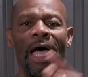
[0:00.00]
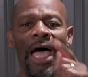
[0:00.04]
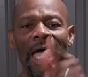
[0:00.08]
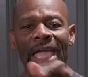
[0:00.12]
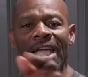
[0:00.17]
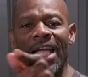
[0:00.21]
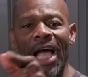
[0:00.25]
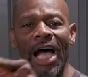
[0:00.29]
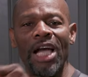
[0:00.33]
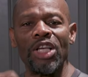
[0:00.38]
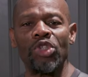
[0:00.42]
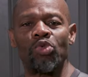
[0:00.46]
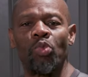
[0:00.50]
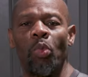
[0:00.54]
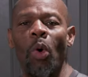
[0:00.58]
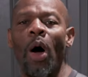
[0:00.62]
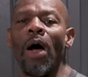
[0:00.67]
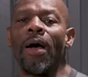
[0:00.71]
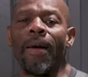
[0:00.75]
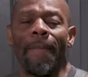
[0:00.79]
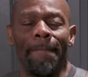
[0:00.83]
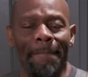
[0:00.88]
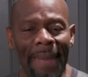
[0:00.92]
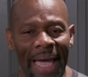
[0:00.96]
Hey guys,
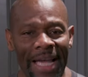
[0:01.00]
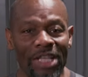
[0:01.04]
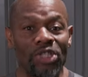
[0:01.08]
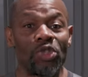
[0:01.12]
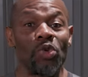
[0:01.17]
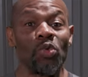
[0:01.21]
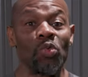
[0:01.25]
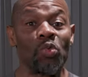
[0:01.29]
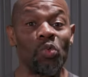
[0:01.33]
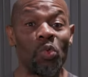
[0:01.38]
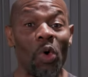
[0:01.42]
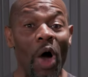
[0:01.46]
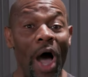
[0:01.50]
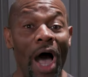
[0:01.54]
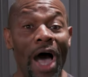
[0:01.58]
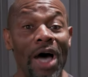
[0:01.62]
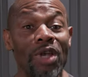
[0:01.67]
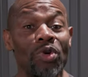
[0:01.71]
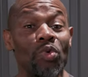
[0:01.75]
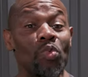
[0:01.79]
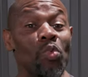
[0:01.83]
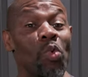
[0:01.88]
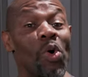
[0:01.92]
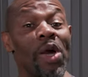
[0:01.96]
welcome back to
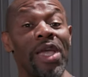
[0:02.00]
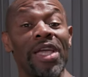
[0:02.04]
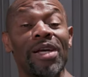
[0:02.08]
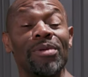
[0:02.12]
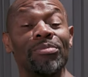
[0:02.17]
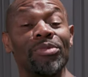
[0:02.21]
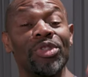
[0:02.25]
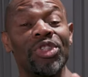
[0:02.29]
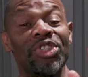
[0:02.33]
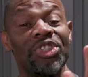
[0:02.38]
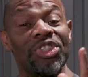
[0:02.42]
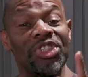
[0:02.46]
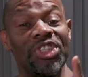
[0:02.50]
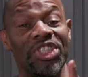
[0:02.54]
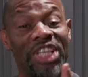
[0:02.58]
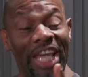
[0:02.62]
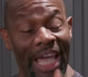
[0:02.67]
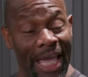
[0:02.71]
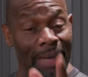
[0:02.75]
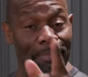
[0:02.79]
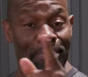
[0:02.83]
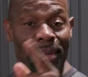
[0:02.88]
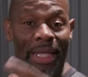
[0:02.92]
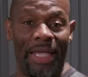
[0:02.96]
Ron Williams
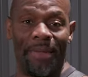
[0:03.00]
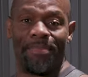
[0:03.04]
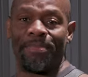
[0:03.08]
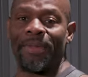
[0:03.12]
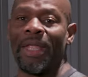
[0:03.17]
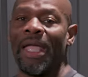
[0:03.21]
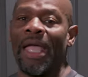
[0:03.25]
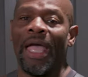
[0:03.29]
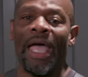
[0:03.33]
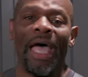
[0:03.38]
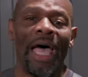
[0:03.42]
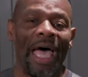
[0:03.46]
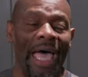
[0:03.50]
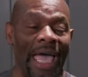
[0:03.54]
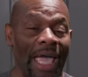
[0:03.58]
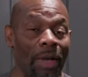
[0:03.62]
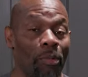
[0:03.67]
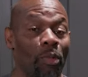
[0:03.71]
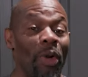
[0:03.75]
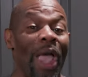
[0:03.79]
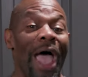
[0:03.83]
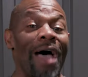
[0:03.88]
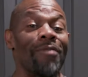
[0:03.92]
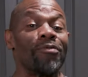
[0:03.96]
Champion. Hey,
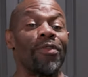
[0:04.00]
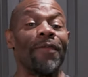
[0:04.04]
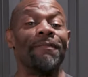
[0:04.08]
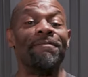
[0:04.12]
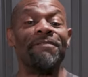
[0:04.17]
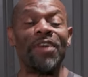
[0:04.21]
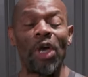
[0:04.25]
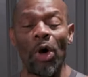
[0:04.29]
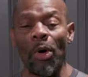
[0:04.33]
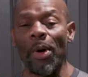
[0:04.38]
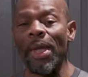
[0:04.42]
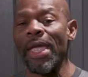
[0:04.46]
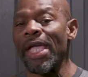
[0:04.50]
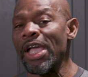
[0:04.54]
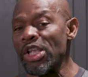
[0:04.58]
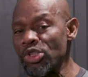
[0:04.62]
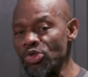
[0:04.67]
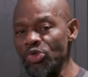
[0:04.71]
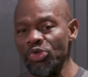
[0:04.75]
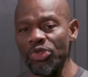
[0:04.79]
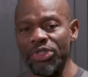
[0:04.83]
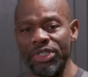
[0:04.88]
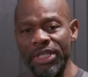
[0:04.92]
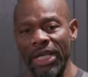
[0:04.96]
we have a very
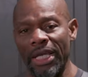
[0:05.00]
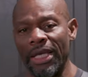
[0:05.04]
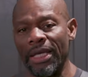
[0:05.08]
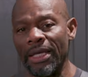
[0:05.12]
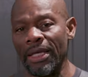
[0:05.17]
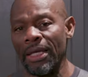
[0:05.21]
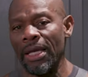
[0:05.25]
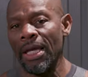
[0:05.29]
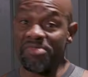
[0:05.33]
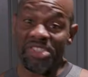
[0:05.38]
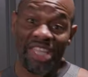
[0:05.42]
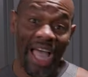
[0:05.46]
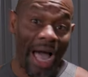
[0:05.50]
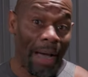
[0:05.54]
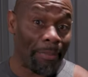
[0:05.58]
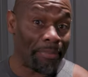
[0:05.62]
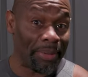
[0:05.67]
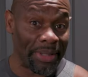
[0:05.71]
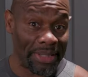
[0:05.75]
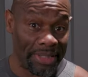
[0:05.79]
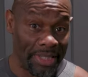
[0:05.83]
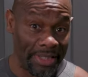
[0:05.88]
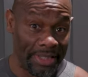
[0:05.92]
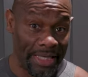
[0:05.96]
interesting
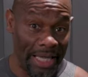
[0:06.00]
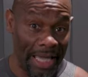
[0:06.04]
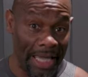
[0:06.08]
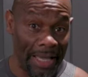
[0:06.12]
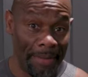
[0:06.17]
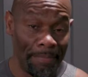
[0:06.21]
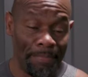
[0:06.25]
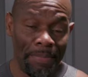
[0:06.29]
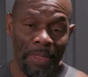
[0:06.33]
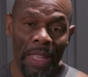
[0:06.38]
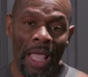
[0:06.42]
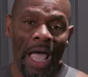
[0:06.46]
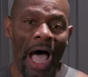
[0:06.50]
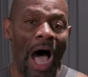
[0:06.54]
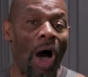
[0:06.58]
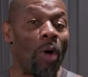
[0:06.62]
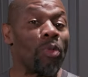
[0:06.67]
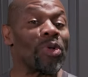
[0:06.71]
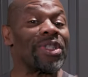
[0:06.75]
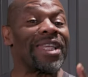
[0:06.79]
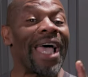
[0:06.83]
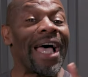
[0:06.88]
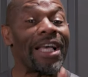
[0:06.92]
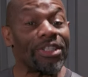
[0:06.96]
topic today. I
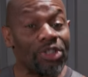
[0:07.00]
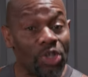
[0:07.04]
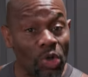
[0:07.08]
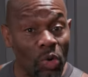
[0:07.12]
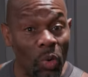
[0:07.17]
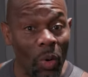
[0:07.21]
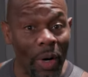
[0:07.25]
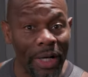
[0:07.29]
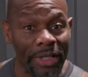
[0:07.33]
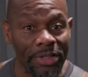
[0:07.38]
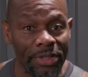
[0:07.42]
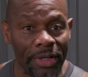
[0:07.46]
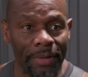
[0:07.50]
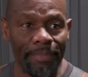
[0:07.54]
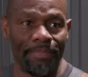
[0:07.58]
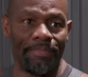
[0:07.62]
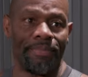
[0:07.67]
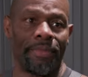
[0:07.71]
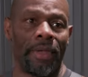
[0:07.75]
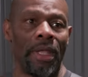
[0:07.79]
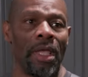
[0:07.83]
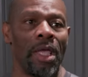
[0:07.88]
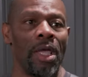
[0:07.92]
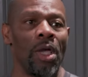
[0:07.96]
was asked a question.
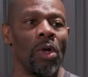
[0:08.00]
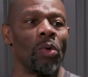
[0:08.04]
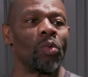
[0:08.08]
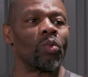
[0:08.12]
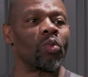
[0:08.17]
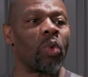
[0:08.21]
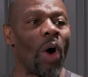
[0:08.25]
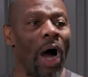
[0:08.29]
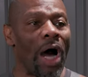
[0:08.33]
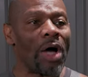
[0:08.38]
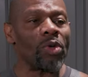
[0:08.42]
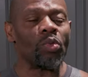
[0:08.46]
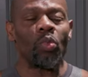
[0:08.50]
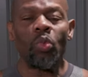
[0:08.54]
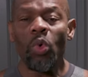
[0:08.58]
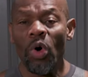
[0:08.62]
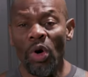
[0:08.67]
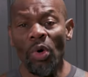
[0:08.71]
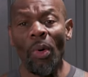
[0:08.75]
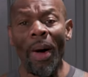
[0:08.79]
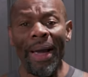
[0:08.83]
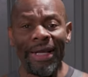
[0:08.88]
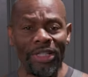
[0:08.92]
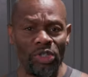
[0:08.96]
Ron,
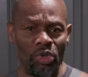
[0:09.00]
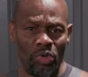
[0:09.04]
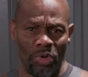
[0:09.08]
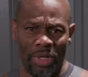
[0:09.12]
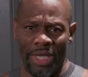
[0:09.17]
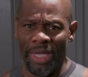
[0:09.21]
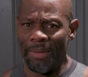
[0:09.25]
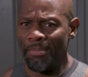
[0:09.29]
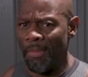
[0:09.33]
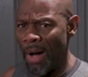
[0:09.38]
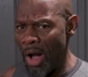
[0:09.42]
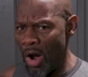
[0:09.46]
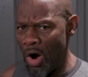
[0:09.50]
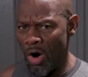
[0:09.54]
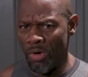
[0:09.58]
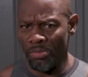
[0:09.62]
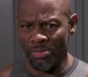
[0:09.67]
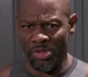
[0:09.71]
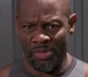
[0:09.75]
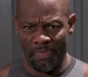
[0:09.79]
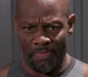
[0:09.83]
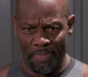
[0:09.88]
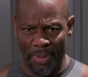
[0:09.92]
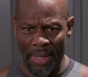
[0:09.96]
what do I do to keep my
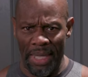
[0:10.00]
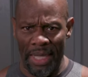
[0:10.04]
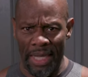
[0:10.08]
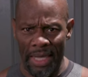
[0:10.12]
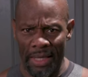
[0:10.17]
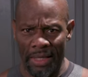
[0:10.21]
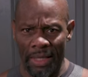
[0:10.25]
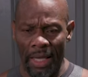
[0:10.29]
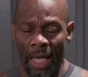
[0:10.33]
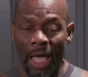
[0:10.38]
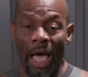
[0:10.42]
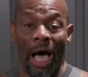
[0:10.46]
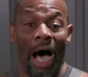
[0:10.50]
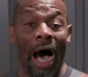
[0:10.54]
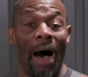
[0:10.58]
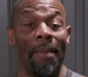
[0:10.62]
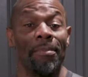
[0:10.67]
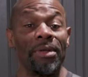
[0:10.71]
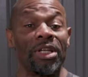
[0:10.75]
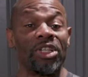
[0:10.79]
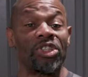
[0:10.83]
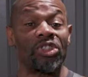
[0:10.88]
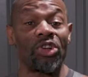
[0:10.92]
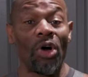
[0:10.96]
arms big? I'm
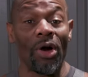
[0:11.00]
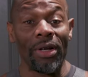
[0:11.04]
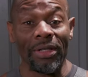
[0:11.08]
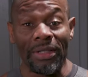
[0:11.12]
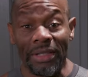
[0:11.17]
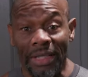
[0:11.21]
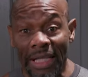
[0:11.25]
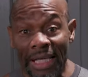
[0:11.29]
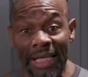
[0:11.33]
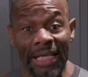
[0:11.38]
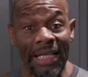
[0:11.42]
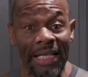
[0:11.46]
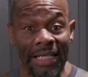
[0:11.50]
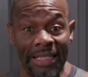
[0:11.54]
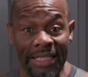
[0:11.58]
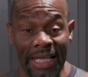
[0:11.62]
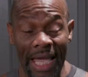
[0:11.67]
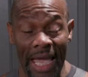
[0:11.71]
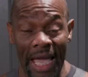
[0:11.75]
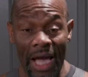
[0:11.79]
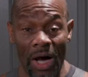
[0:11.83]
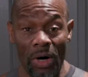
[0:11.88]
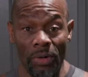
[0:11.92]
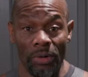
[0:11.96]
going to start leaning
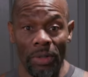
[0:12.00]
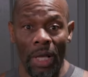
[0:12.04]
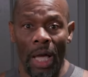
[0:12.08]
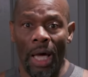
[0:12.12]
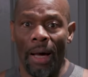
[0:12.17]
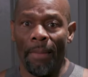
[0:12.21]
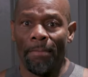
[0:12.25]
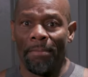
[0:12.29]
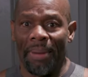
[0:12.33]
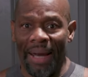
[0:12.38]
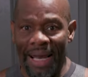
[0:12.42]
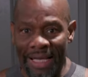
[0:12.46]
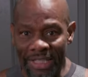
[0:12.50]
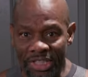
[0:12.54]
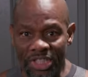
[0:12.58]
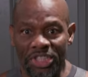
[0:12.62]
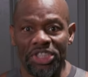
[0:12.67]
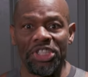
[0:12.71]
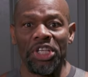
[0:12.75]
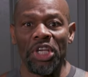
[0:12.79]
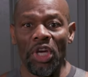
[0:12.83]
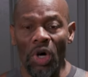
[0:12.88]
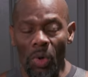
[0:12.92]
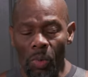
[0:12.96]
down, but I
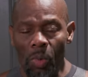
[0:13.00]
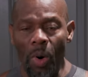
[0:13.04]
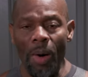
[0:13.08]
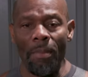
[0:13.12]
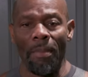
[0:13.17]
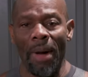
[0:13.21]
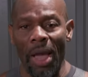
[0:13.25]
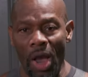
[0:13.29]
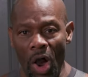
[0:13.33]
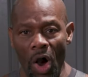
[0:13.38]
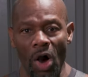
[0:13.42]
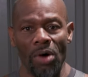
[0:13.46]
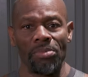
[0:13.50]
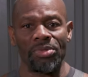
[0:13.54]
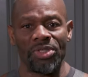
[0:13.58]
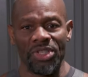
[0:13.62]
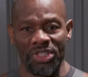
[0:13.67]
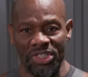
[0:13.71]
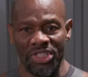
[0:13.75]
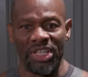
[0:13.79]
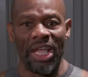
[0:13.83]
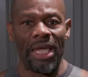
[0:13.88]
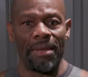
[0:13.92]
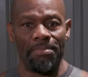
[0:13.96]
still want my arms
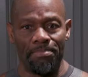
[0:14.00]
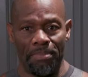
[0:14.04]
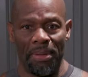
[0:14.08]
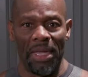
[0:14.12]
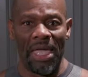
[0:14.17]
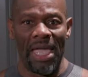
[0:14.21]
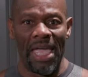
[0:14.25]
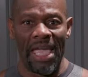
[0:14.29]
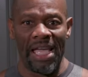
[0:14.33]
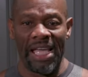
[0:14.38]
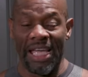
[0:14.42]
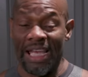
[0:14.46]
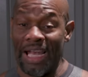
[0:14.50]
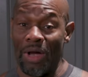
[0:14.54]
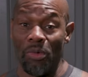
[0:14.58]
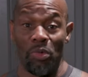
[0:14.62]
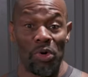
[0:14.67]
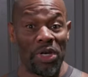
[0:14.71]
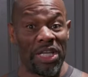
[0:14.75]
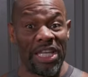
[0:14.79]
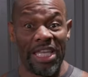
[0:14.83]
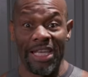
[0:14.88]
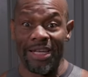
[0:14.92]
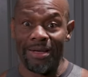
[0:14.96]
to stay big and I
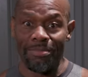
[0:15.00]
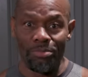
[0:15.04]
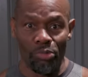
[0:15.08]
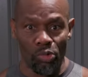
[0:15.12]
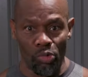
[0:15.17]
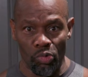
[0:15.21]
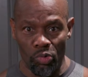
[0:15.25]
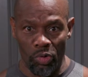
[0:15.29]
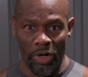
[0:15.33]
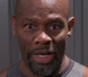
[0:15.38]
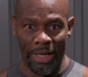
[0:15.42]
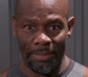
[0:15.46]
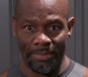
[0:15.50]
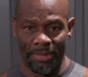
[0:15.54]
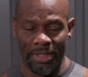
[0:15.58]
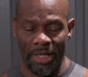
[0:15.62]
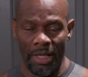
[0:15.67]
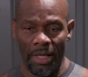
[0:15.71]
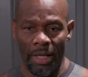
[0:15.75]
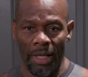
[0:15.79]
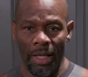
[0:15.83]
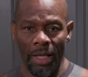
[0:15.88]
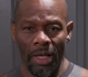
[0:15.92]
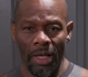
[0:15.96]
want to get them ripped.